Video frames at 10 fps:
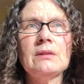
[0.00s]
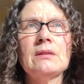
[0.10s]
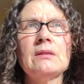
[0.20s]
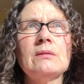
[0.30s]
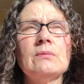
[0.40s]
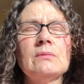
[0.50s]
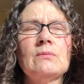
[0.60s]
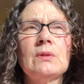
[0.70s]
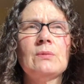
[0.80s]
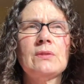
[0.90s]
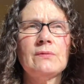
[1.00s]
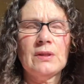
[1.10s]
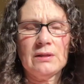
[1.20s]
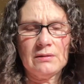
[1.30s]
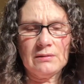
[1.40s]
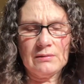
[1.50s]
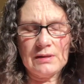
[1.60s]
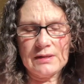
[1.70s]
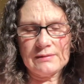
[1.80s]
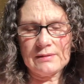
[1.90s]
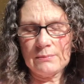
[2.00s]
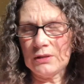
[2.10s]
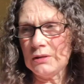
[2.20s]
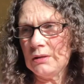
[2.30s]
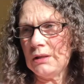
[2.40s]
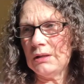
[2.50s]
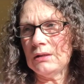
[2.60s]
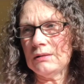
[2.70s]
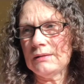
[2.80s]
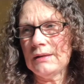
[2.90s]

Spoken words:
I went with a friend last summer, and